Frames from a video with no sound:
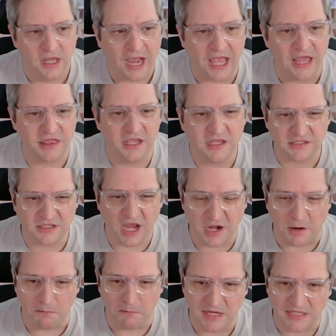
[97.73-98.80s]
I think it's kind
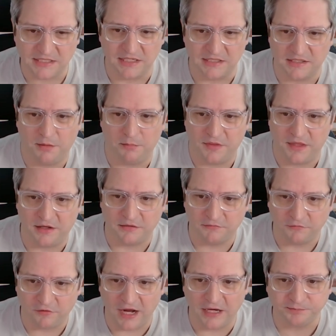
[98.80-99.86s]
of missing something,
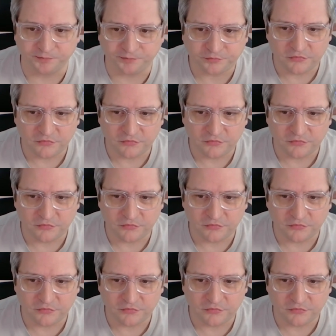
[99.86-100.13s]
right?